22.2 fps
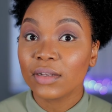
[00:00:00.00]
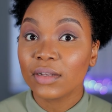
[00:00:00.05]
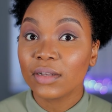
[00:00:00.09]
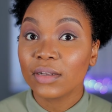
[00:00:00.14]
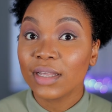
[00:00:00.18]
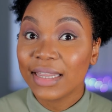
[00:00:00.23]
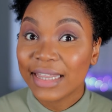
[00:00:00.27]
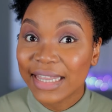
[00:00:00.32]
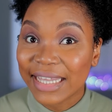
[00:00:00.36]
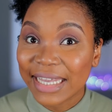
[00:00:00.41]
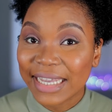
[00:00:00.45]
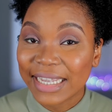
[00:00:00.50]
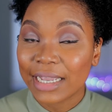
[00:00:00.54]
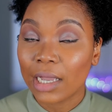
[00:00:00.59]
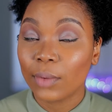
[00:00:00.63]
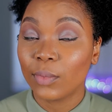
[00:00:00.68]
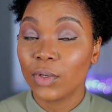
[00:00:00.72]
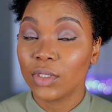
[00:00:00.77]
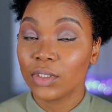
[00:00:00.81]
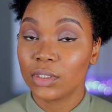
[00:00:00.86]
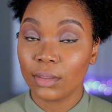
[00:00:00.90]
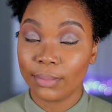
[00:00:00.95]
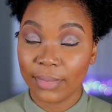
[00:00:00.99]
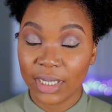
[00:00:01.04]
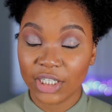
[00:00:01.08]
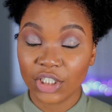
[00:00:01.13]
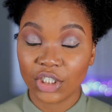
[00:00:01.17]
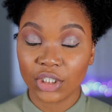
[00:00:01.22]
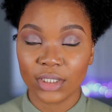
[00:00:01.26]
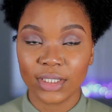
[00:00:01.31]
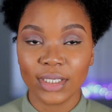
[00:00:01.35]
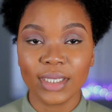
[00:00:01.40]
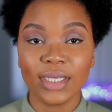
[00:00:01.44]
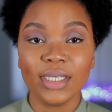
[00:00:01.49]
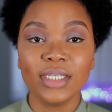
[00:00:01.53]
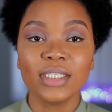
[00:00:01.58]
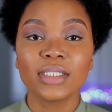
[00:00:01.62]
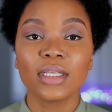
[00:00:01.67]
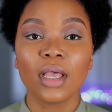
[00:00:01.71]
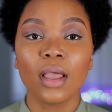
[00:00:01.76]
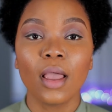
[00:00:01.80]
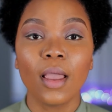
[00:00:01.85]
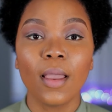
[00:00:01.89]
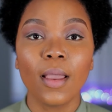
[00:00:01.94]
Another thing I want to mention
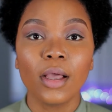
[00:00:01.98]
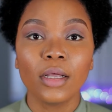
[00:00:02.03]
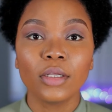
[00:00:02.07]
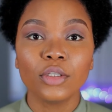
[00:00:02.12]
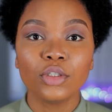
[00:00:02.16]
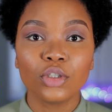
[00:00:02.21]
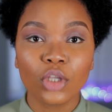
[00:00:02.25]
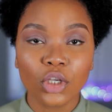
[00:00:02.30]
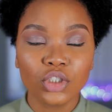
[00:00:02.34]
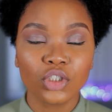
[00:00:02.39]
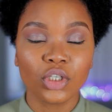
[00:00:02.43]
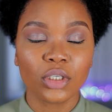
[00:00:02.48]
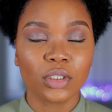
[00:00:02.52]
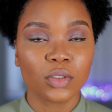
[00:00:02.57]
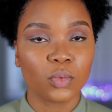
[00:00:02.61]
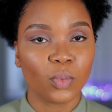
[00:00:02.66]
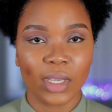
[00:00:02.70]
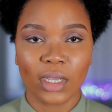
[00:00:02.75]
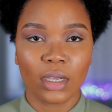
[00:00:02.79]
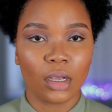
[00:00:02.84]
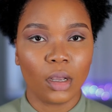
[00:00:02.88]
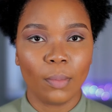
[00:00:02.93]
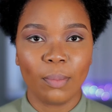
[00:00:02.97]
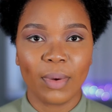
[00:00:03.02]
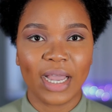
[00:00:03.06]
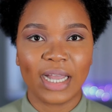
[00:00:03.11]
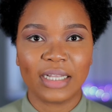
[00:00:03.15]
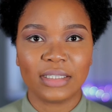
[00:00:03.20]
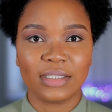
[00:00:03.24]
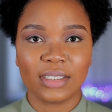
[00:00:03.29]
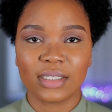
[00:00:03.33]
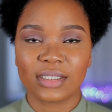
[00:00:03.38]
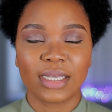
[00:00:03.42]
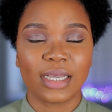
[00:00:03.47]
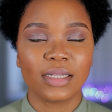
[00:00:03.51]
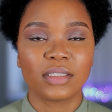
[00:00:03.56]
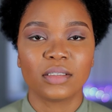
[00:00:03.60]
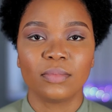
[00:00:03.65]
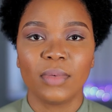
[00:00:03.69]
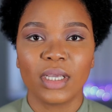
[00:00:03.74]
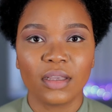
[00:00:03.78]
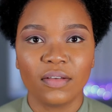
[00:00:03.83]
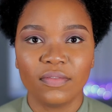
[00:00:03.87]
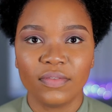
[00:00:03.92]
is, don't just wake up and decide
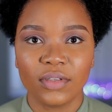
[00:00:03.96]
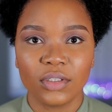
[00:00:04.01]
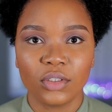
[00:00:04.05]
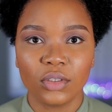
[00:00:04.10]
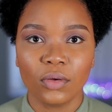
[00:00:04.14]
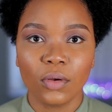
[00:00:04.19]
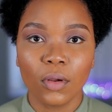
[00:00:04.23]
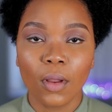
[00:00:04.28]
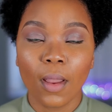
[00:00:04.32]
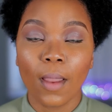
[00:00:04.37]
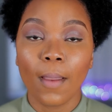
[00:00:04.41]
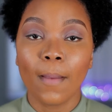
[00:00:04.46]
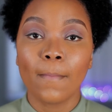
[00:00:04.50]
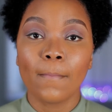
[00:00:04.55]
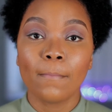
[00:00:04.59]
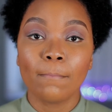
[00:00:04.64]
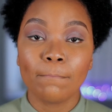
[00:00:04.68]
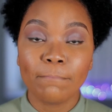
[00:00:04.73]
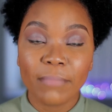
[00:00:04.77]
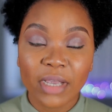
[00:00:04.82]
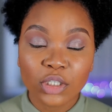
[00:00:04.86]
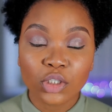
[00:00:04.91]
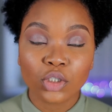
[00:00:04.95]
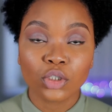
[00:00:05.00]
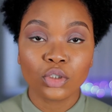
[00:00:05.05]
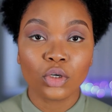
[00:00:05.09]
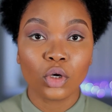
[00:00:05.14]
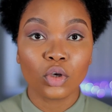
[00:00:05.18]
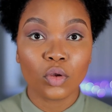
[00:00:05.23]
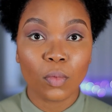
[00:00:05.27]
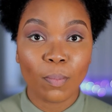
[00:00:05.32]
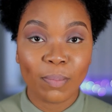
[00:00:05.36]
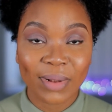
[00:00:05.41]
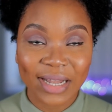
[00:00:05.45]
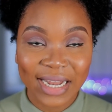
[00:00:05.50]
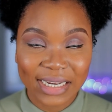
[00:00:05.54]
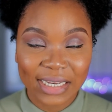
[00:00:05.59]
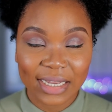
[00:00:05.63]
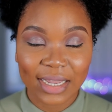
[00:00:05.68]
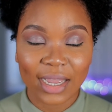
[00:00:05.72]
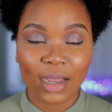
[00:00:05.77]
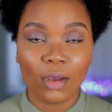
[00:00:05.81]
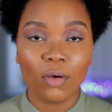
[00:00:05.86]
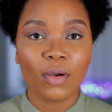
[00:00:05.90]
to make a video. Make sure you
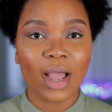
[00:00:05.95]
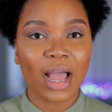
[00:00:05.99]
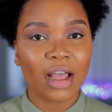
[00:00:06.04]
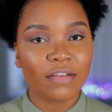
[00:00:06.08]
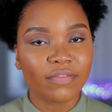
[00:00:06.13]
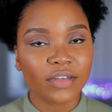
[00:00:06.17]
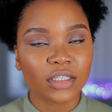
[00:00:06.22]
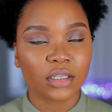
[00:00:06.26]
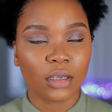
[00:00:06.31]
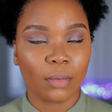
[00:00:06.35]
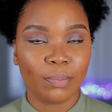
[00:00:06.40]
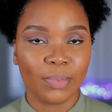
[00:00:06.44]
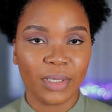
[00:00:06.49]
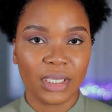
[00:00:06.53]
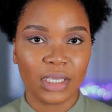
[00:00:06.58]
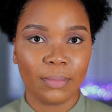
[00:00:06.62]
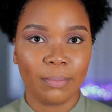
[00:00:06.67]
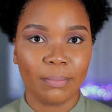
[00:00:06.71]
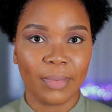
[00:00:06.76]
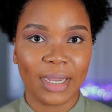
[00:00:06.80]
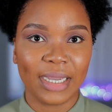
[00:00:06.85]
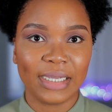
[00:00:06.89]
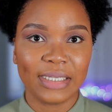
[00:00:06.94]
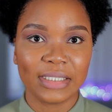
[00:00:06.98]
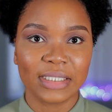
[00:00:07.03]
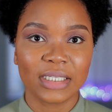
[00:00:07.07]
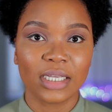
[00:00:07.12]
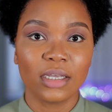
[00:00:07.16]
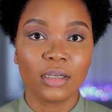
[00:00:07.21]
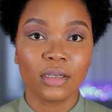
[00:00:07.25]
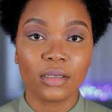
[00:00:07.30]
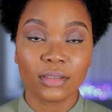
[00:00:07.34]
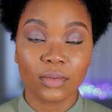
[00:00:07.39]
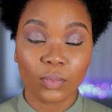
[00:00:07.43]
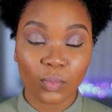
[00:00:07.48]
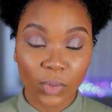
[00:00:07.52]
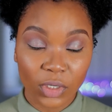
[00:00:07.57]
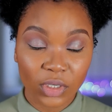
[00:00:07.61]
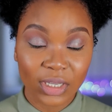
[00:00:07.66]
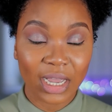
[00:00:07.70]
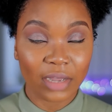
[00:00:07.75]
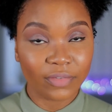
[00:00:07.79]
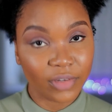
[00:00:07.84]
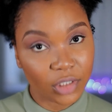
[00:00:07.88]
plan it out. Have a topic in mind.
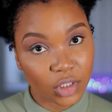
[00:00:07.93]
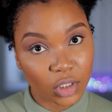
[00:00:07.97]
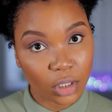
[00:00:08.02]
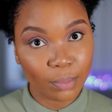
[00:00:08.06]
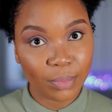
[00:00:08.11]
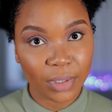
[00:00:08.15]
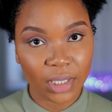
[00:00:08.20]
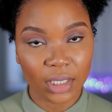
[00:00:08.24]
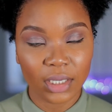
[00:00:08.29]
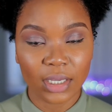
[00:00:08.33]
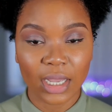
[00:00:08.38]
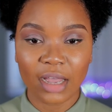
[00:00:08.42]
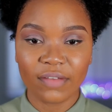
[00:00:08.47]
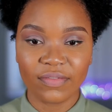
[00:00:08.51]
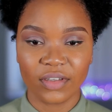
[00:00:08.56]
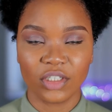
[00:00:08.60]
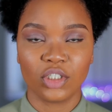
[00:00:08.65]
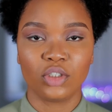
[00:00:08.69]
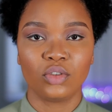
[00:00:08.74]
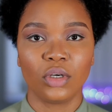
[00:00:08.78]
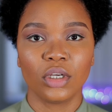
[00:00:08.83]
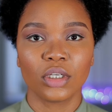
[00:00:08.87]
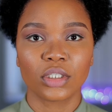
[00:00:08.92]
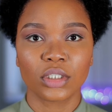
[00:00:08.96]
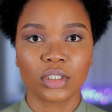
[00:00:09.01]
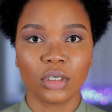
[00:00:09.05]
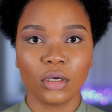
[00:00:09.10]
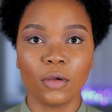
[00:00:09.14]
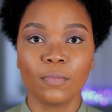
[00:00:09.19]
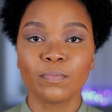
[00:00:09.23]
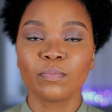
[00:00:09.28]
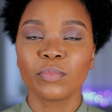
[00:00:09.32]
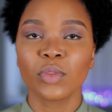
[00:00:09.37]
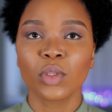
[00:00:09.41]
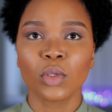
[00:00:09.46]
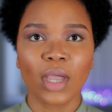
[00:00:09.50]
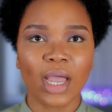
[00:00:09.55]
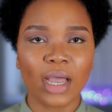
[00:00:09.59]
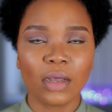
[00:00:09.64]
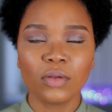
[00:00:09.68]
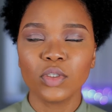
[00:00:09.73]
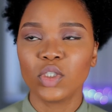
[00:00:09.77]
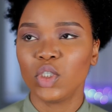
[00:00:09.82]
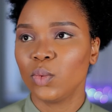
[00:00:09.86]
When you have a topic, have a structure.
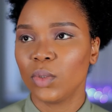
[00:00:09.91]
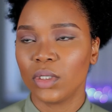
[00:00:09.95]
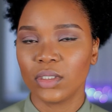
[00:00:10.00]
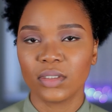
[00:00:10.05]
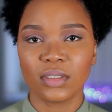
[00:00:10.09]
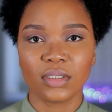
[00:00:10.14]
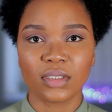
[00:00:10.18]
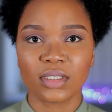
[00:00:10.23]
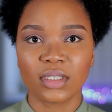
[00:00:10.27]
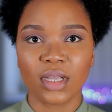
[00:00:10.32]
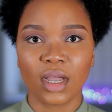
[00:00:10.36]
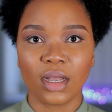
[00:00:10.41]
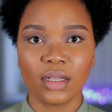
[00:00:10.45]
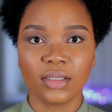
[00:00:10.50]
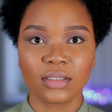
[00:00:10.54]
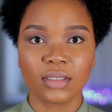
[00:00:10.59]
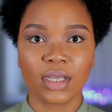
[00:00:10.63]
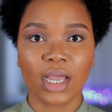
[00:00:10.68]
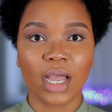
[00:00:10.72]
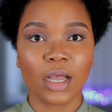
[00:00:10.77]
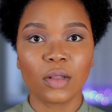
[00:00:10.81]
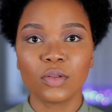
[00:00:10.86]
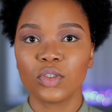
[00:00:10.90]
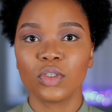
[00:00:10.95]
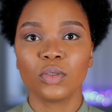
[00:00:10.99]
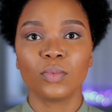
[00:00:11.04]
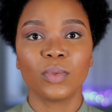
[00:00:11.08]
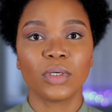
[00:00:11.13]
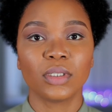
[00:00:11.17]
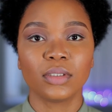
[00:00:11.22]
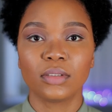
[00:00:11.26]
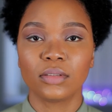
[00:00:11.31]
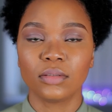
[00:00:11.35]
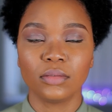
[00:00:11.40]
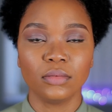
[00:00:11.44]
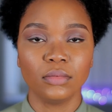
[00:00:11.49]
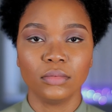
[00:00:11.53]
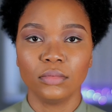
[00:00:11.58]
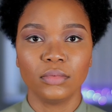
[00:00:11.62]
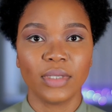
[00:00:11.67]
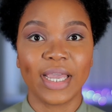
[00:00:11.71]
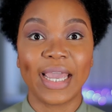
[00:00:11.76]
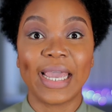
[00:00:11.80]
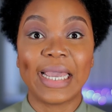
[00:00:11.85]
How do you want to start? How do you want
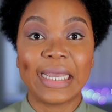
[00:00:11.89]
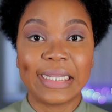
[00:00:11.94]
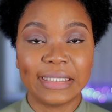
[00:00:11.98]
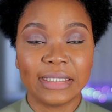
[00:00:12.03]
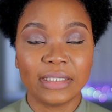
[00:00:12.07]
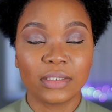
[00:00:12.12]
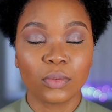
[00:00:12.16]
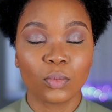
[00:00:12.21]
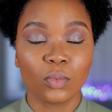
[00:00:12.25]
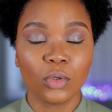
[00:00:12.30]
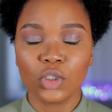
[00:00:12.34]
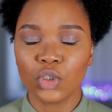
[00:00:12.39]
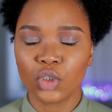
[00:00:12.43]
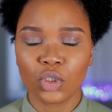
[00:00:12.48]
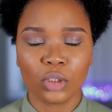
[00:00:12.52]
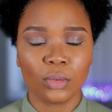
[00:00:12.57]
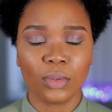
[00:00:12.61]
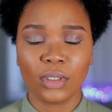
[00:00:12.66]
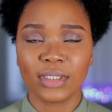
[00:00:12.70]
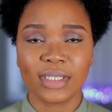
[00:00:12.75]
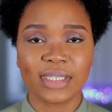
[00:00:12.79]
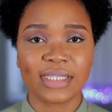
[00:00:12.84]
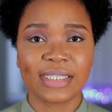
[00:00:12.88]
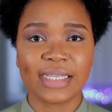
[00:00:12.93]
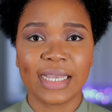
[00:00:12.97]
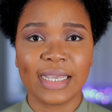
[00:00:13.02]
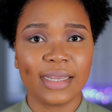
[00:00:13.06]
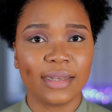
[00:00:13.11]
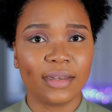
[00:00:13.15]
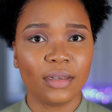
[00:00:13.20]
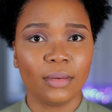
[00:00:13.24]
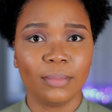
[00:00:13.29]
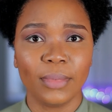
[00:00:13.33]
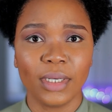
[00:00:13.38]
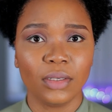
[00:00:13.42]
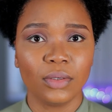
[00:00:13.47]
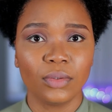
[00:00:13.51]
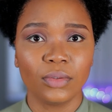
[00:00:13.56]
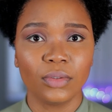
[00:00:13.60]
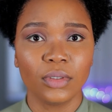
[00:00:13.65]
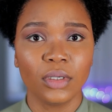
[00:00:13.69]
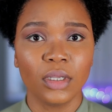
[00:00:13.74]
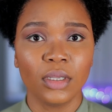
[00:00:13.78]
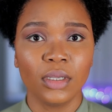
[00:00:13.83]
to end? What do you want to say in the
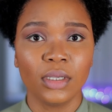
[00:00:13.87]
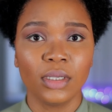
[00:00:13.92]
middle?